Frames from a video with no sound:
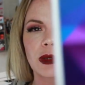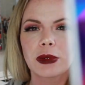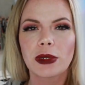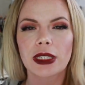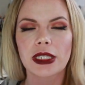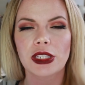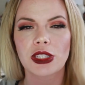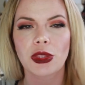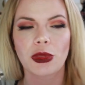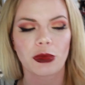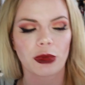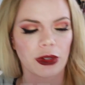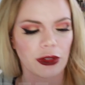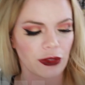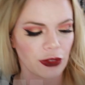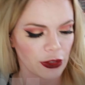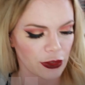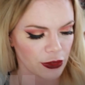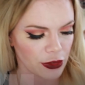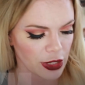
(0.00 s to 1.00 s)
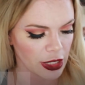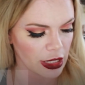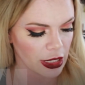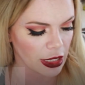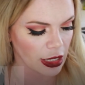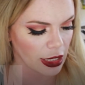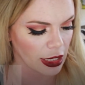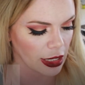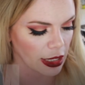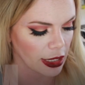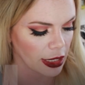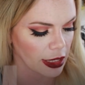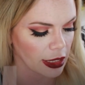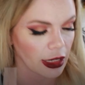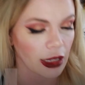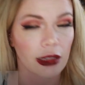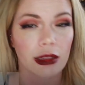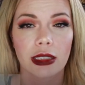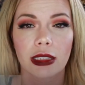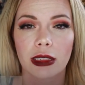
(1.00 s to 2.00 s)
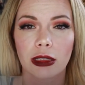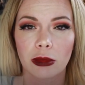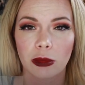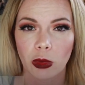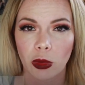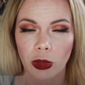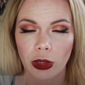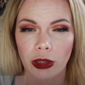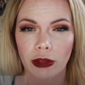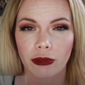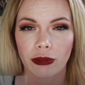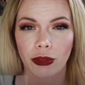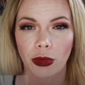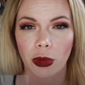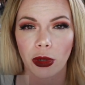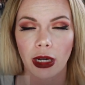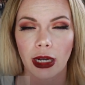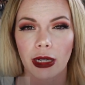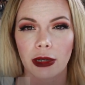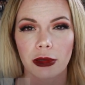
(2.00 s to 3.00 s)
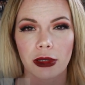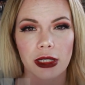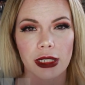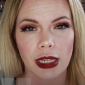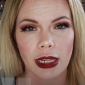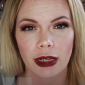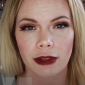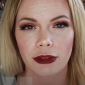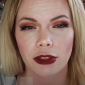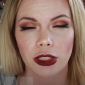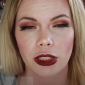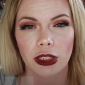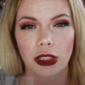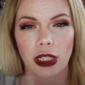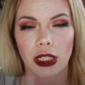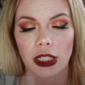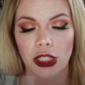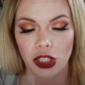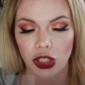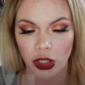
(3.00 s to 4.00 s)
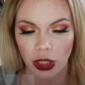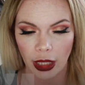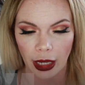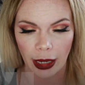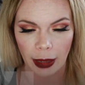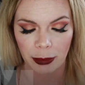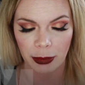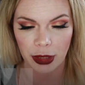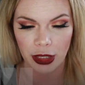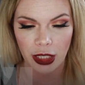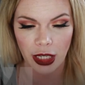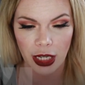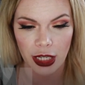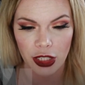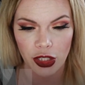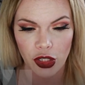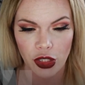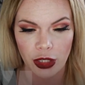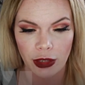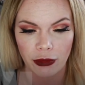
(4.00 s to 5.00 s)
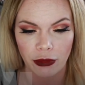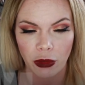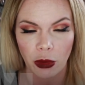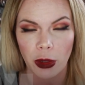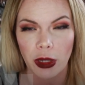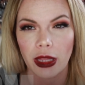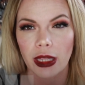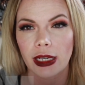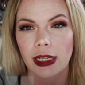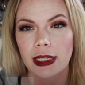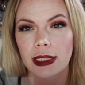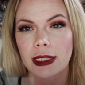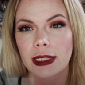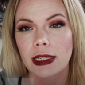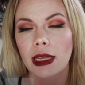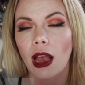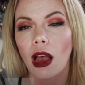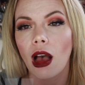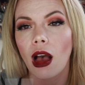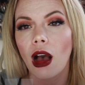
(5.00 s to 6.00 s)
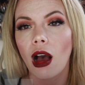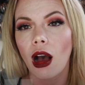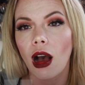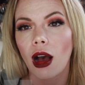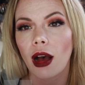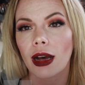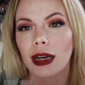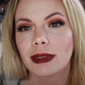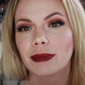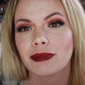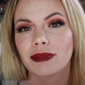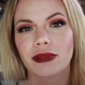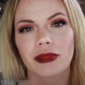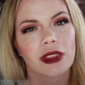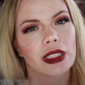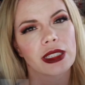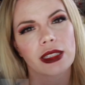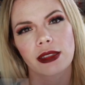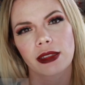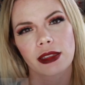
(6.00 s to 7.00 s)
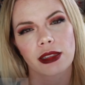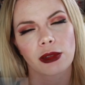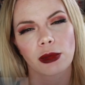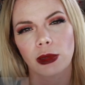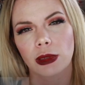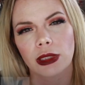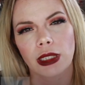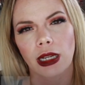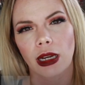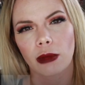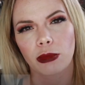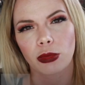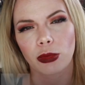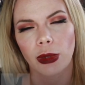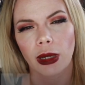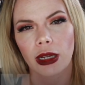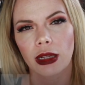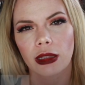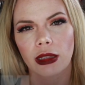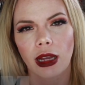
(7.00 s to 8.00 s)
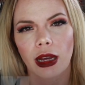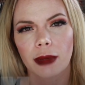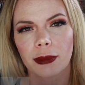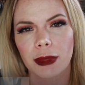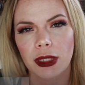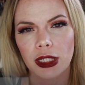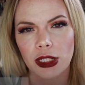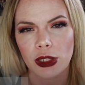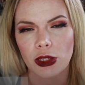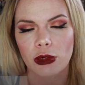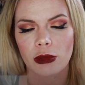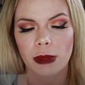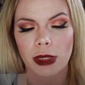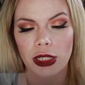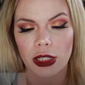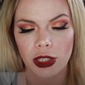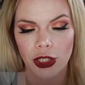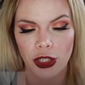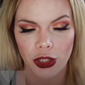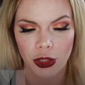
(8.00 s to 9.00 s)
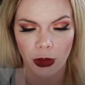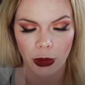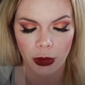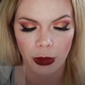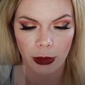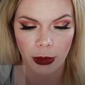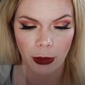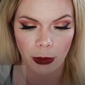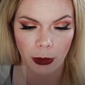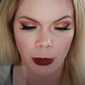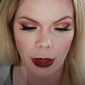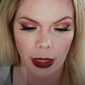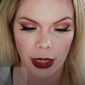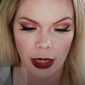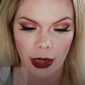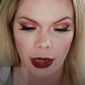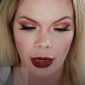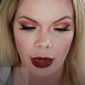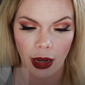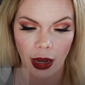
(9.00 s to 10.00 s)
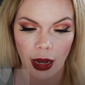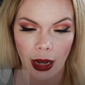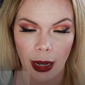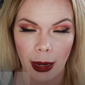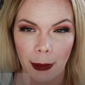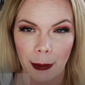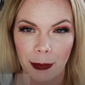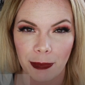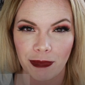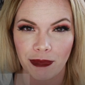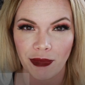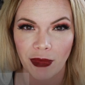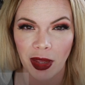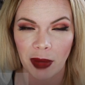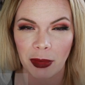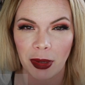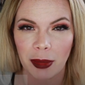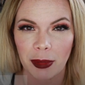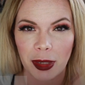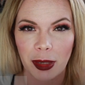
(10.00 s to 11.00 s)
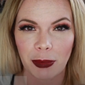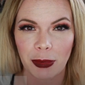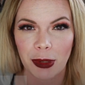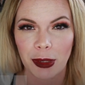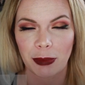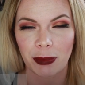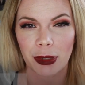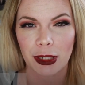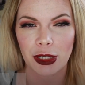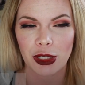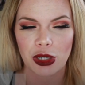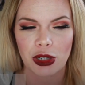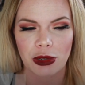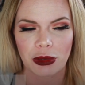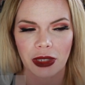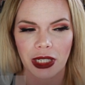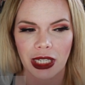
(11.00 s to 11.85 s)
so it is 3.59, a little more than four hours after initial application for this. Um, this isn't holding up well. I'm gonna zoom in to show you the wear, um, but I'm gonna put a picture